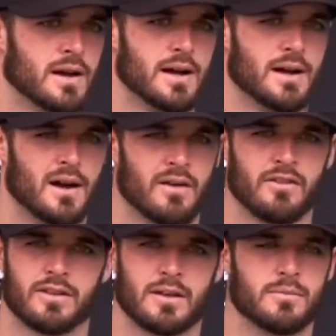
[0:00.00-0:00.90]
Uh,
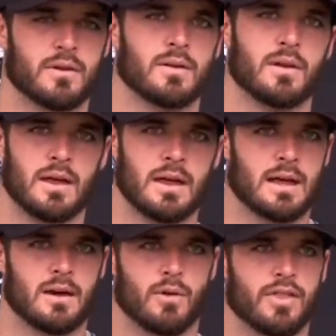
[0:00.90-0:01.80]
obviously, I'm,
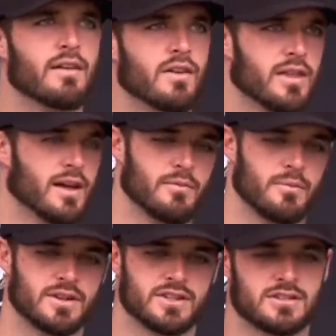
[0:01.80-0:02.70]
with everything,
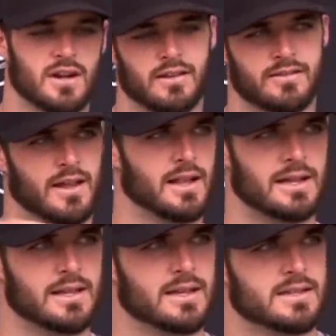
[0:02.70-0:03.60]
I've been just trying to stay
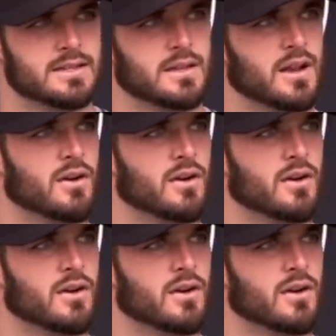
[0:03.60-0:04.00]
like this,